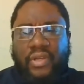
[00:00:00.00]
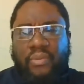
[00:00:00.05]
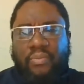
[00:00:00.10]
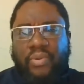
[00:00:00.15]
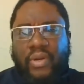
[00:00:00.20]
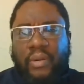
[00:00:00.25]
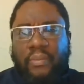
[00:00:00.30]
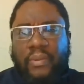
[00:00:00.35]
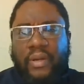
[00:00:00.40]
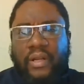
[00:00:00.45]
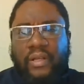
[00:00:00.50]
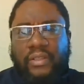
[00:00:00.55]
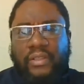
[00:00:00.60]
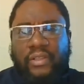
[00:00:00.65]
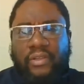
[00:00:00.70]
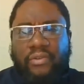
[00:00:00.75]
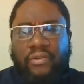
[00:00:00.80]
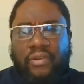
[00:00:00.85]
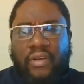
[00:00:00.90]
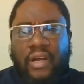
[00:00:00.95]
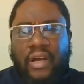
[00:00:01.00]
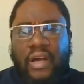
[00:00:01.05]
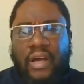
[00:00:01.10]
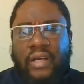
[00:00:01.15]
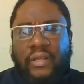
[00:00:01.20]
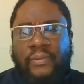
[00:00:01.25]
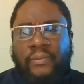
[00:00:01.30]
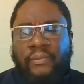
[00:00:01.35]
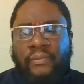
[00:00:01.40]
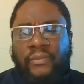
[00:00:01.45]
primarily the
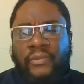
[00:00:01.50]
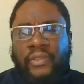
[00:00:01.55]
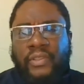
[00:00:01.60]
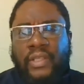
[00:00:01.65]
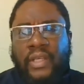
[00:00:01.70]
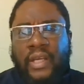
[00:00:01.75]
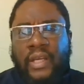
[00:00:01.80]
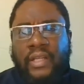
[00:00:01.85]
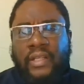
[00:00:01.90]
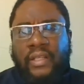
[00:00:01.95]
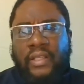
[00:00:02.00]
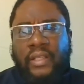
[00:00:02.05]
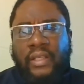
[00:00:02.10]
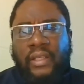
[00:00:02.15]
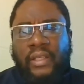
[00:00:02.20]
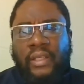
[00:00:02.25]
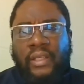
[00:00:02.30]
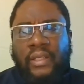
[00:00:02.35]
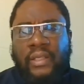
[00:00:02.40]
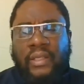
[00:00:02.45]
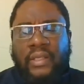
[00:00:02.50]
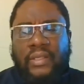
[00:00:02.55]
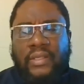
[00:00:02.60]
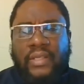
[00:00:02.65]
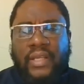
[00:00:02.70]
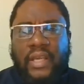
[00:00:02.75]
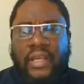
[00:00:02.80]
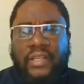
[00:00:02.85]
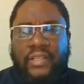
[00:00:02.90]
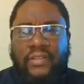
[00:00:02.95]
Quran and the
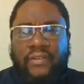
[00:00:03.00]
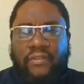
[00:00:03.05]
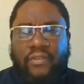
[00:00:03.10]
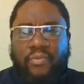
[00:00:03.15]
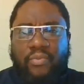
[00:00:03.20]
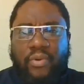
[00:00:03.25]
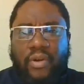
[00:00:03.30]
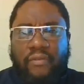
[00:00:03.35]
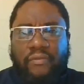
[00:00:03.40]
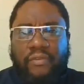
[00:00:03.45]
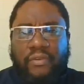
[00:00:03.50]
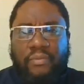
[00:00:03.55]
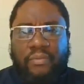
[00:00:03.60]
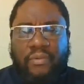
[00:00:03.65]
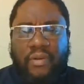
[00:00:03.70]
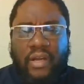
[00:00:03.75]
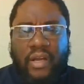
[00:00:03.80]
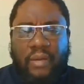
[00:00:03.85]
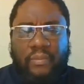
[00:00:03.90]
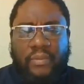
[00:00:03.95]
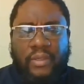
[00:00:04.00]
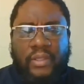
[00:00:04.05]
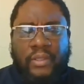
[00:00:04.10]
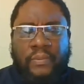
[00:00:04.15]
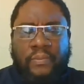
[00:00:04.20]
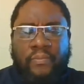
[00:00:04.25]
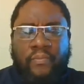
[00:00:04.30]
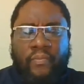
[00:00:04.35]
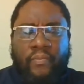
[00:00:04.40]
sayings of the Prophet Muhammad.